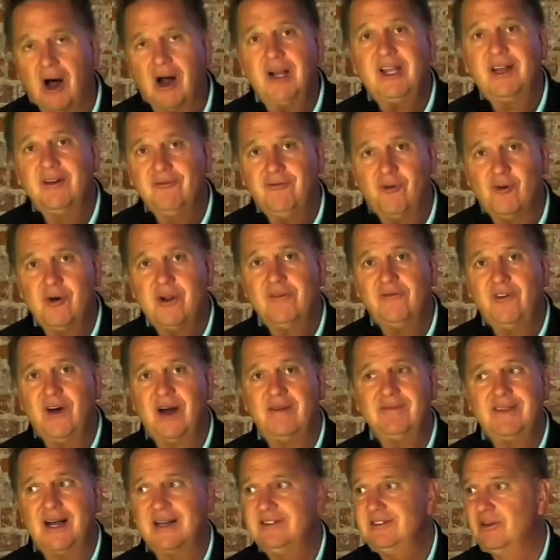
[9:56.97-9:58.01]
at
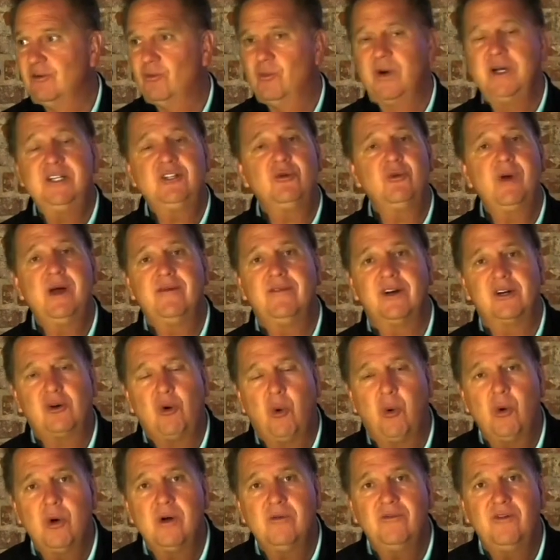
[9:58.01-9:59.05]
45,000? Wait till we have a
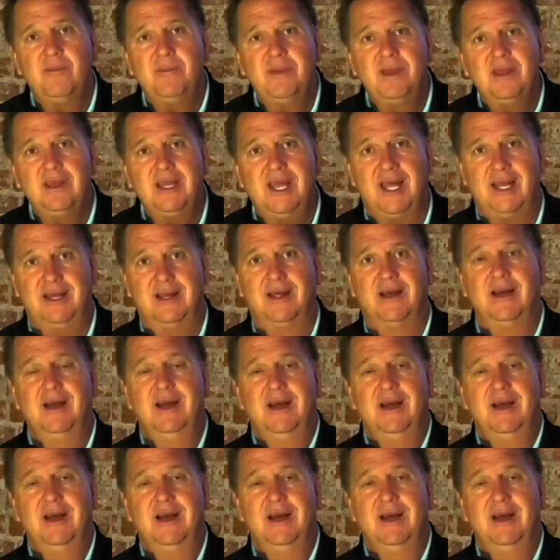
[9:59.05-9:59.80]
quarter of a million